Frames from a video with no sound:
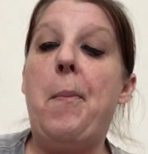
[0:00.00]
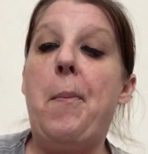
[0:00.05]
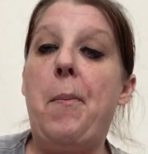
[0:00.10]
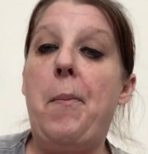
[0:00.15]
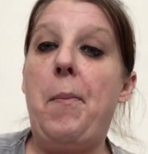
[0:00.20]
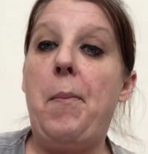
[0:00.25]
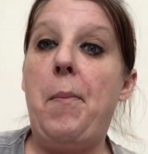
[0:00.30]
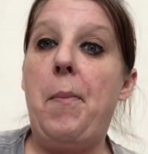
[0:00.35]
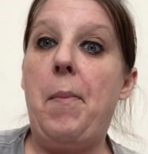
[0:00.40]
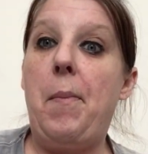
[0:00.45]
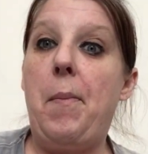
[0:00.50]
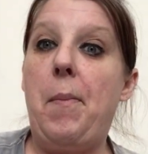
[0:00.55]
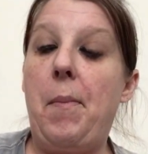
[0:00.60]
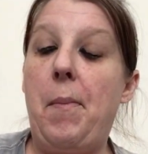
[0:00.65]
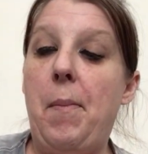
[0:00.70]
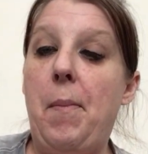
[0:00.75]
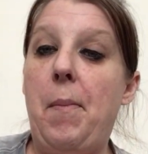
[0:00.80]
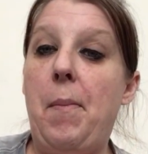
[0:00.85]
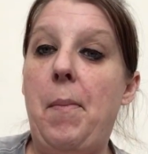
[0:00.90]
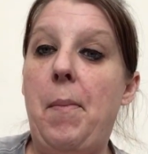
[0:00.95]

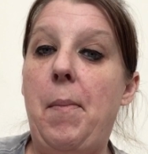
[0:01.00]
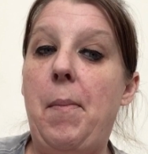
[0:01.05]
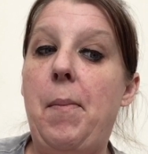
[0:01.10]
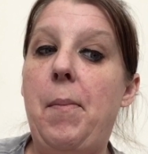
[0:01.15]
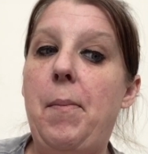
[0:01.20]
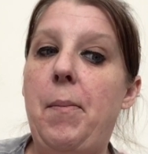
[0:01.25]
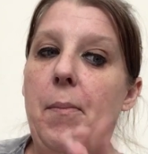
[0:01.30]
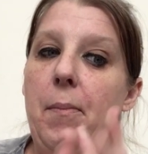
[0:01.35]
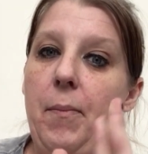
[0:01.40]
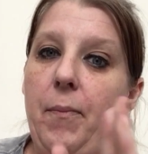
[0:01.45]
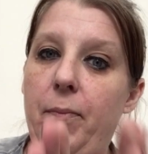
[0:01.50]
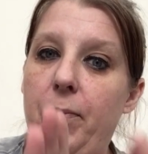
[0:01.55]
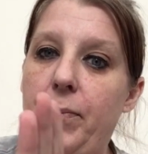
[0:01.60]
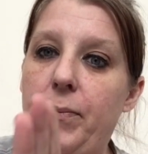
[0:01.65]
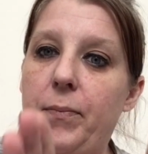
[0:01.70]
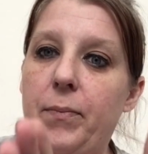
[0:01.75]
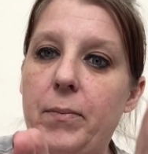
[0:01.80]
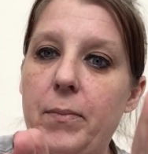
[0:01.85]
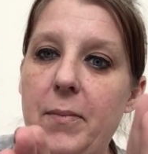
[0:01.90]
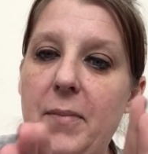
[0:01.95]

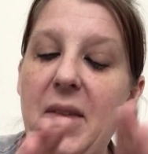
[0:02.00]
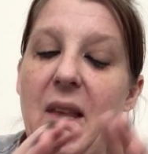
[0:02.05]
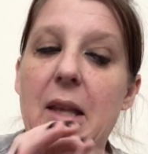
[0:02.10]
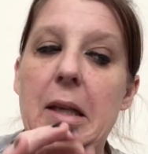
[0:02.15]
Nothing is said.